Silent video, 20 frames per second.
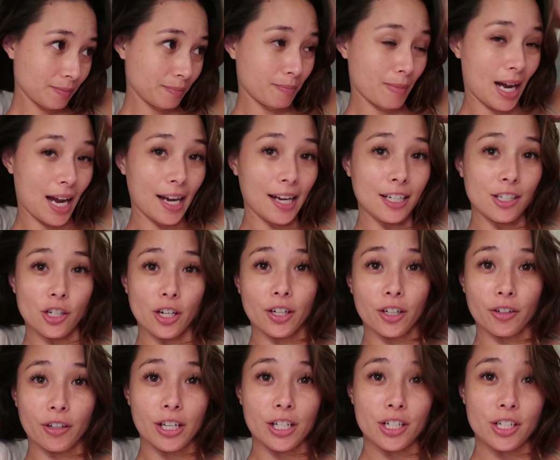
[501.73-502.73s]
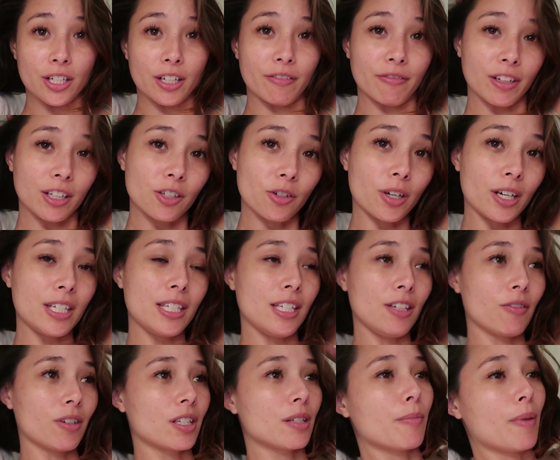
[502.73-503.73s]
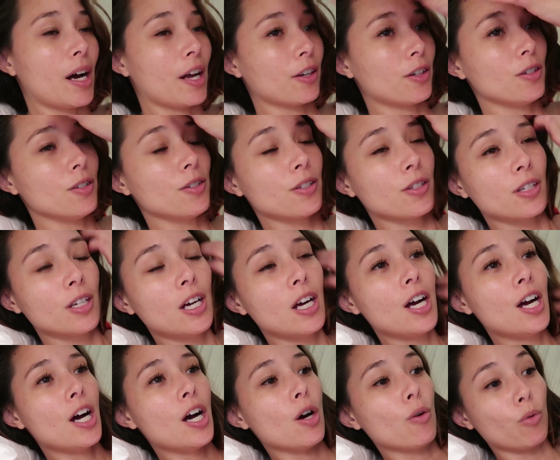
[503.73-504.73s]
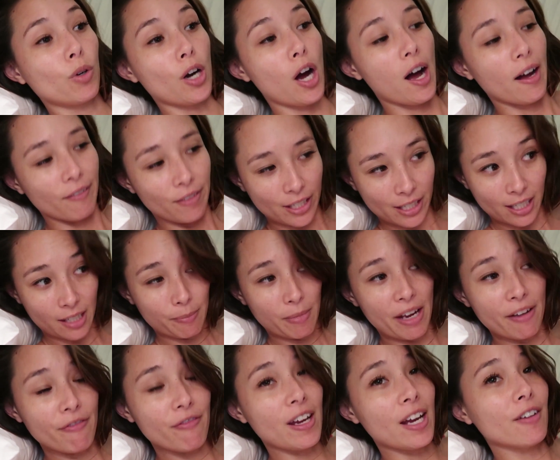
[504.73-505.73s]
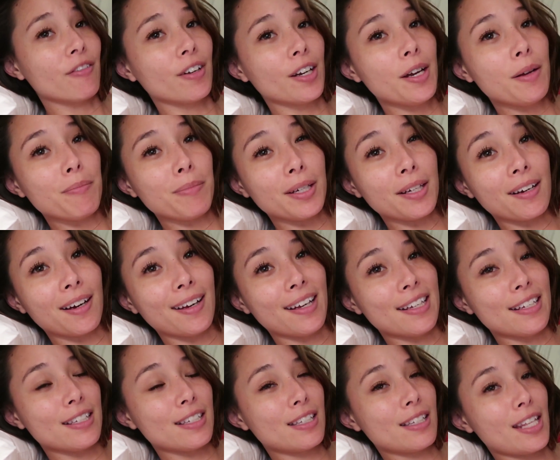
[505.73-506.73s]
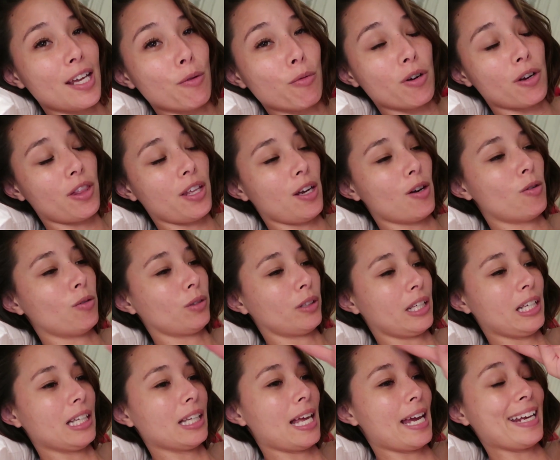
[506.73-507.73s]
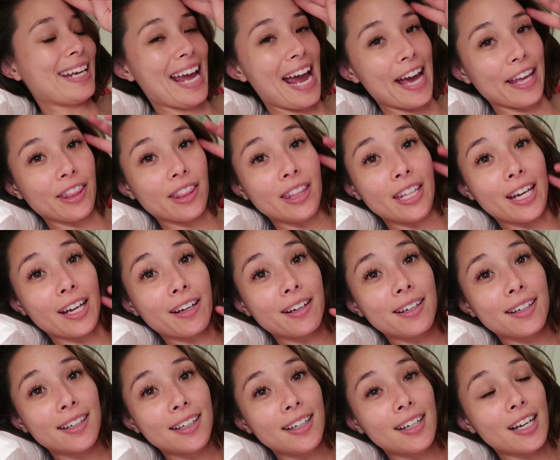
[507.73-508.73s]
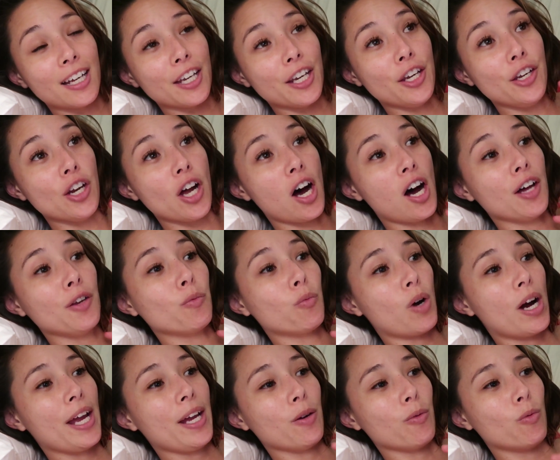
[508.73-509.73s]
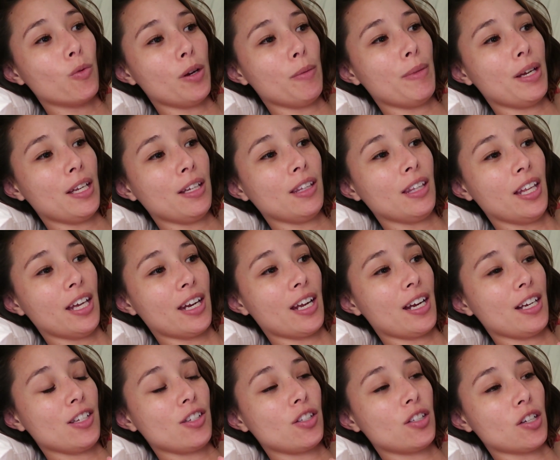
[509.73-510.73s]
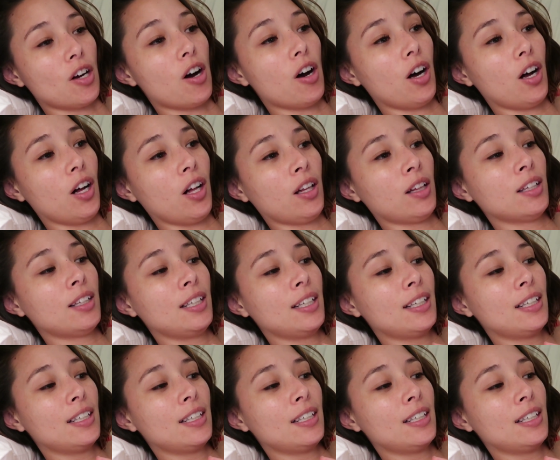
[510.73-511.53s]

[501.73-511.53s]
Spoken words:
my generation of Victoria's Secrets models, were obviously my favorite because they were the only like ethnic non-white women that I saw